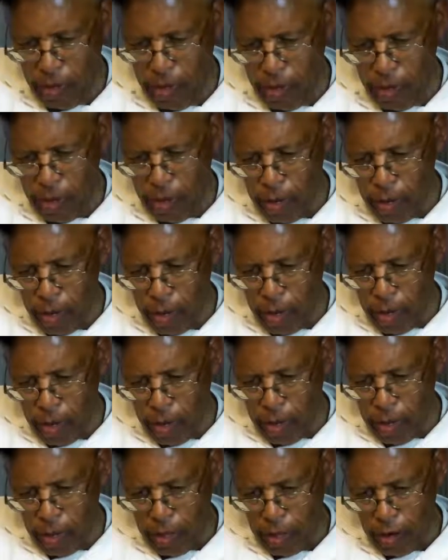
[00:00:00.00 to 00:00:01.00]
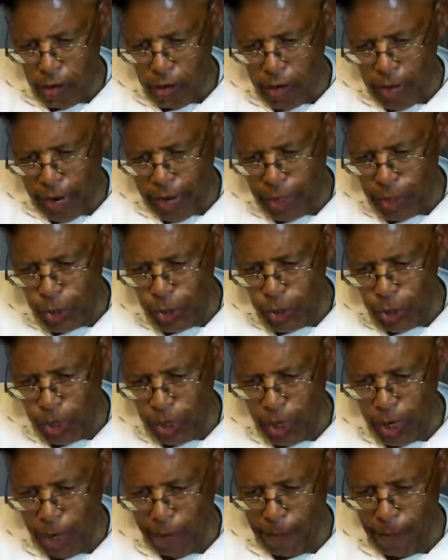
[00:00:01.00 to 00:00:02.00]
the creation
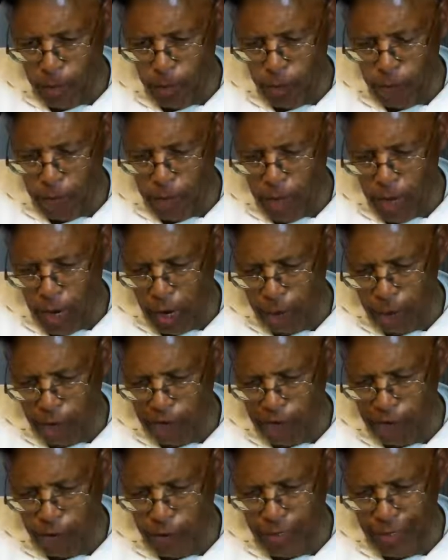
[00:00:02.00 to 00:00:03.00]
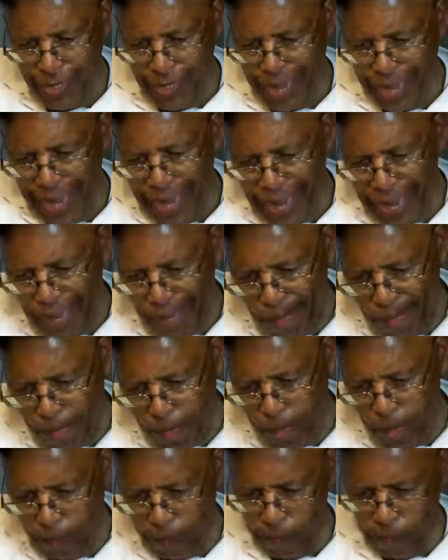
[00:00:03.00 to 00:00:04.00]
came into being, before
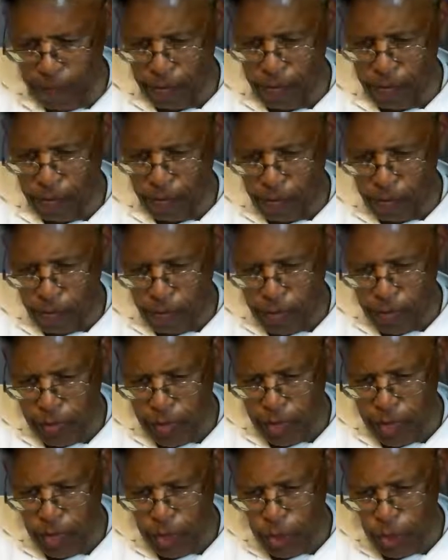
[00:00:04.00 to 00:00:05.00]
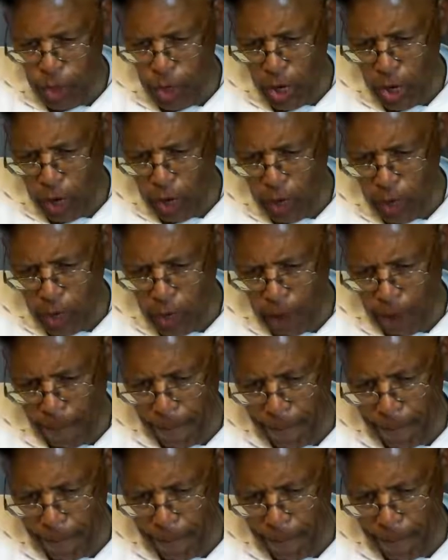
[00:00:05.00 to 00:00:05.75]
time was initiated.